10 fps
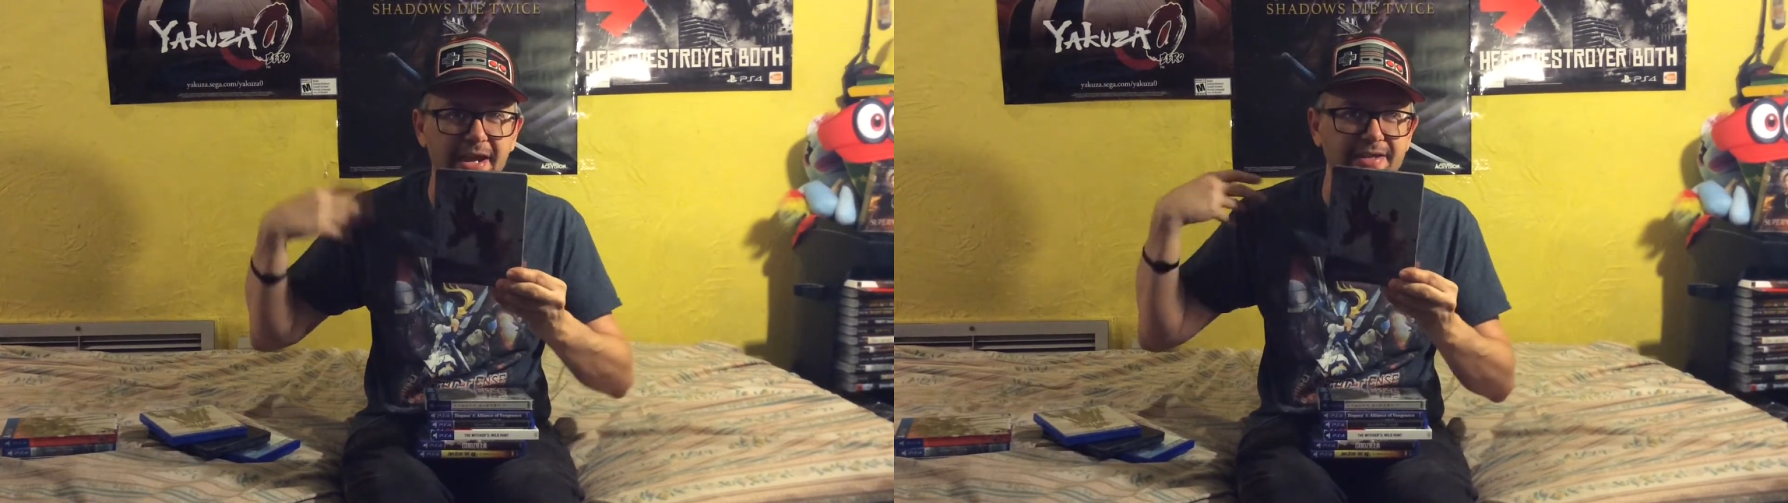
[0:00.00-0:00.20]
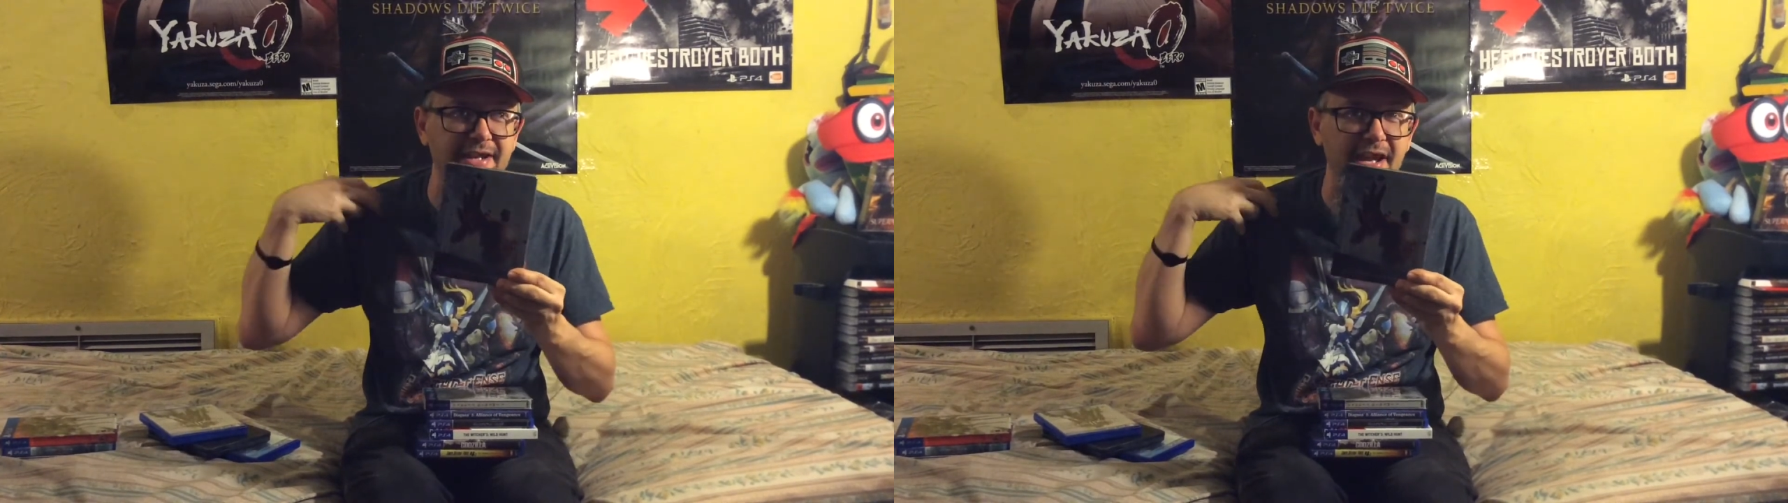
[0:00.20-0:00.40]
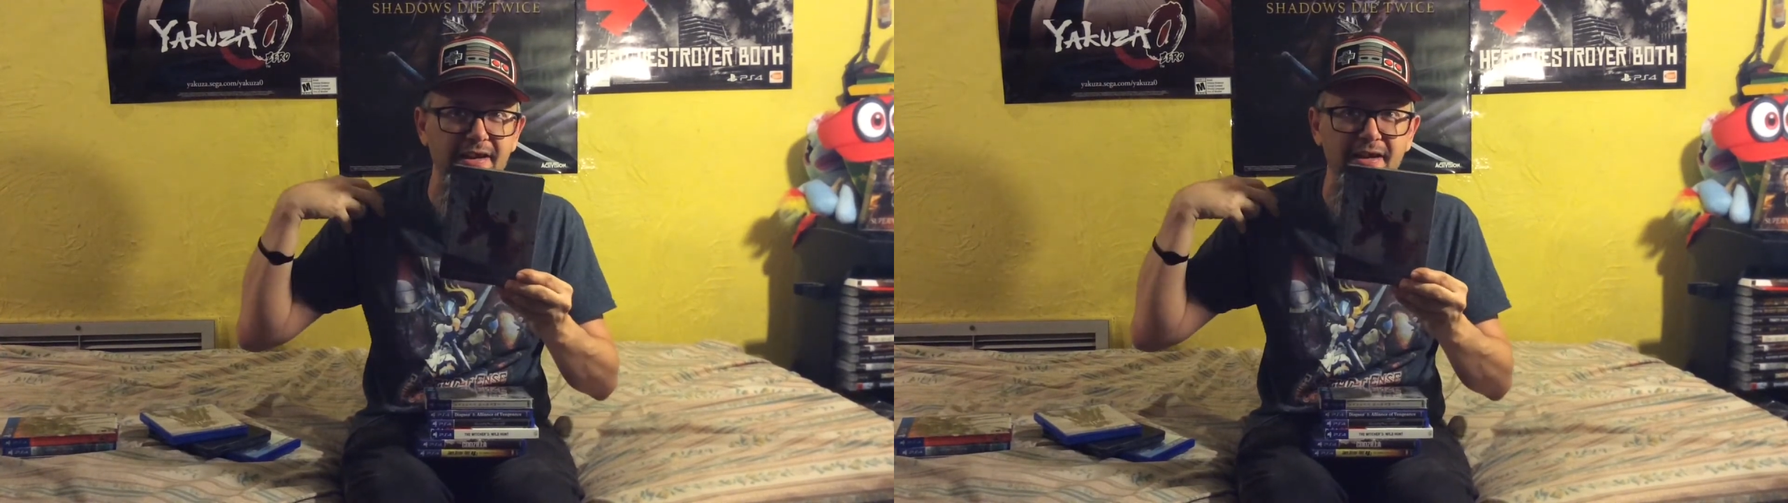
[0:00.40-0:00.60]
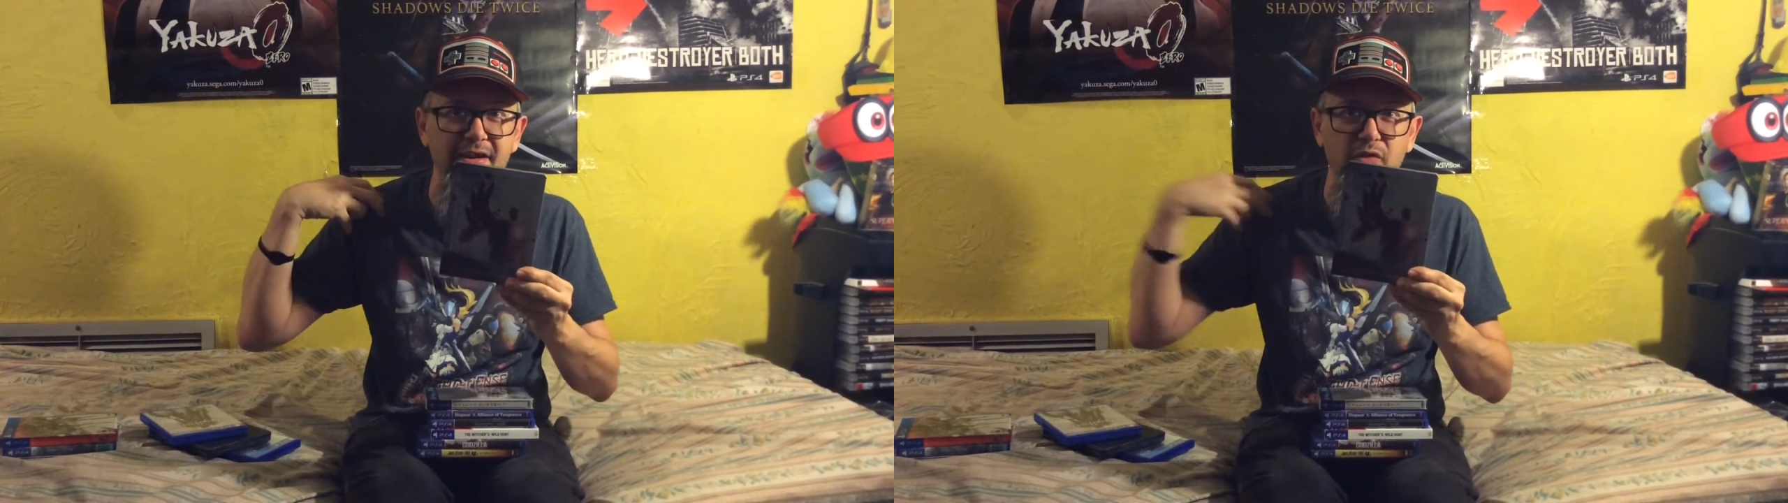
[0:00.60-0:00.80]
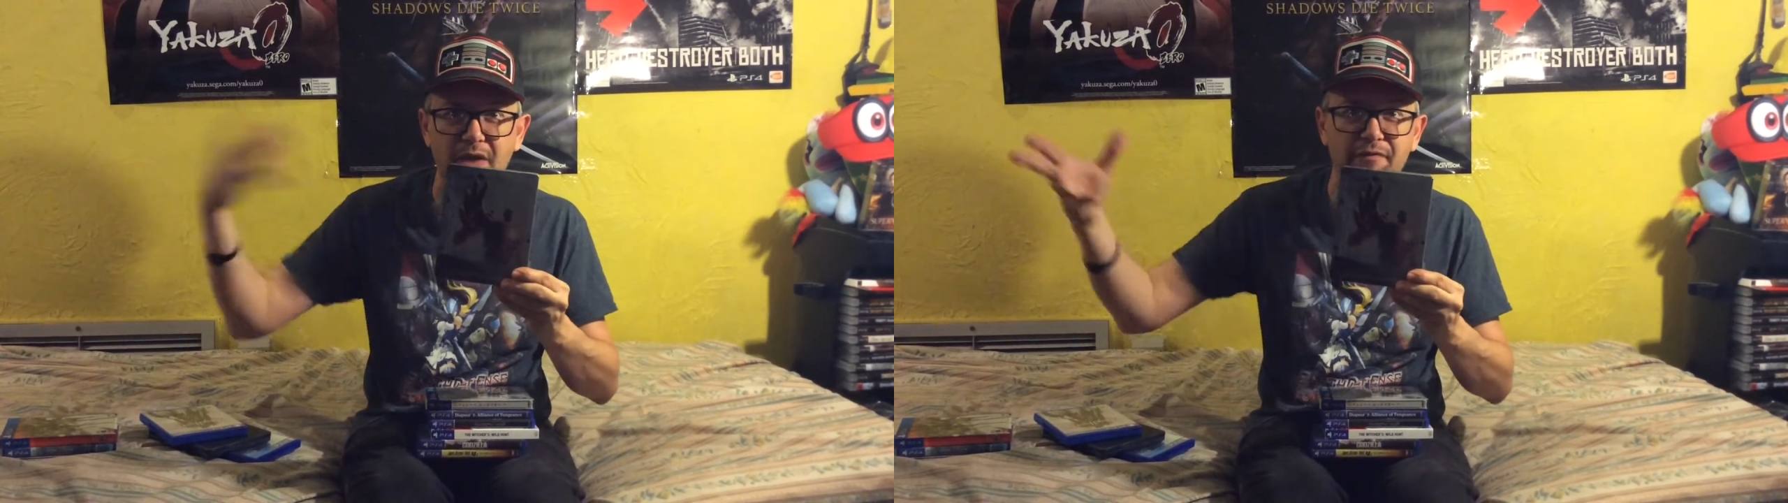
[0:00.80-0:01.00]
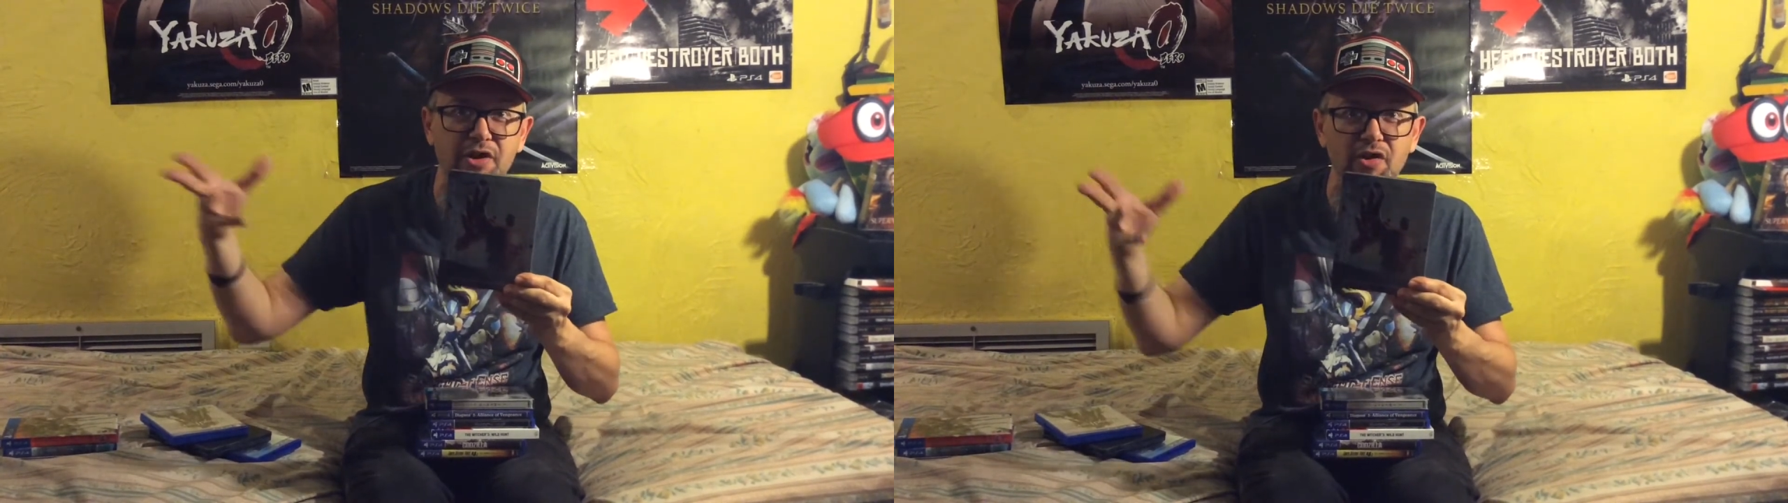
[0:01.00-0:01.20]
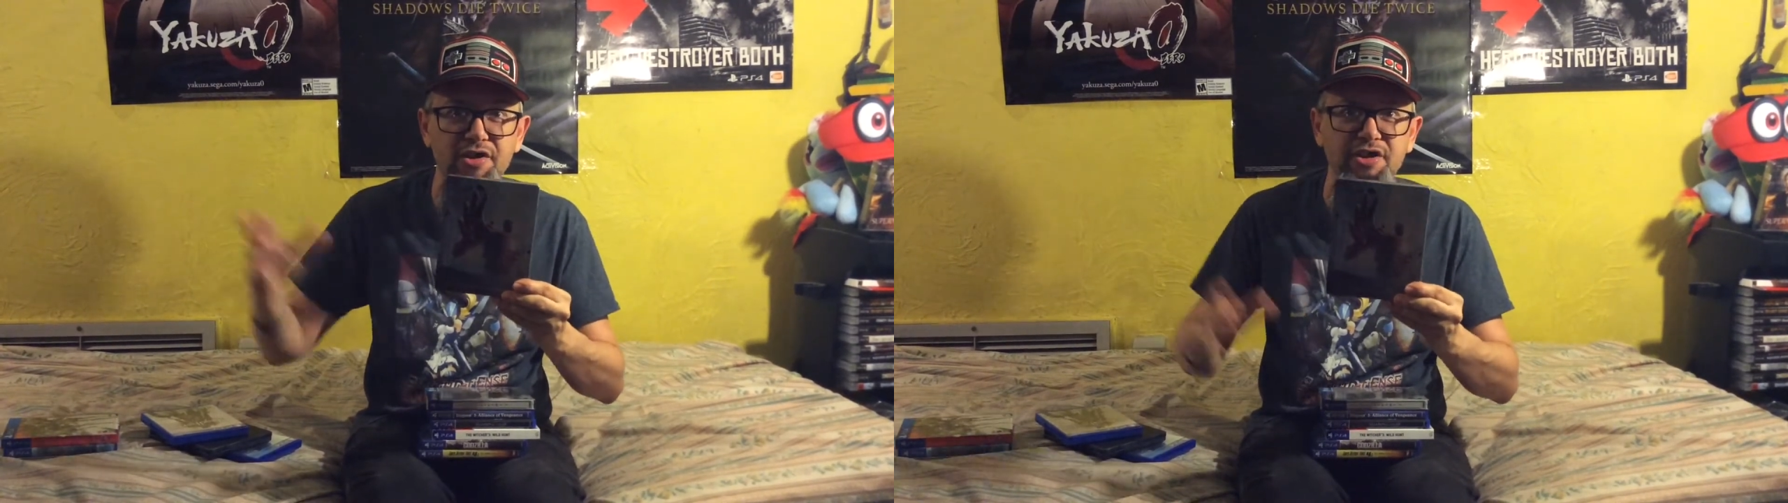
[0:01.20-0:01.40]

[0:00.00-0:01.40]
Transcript: It's got grappling hooks.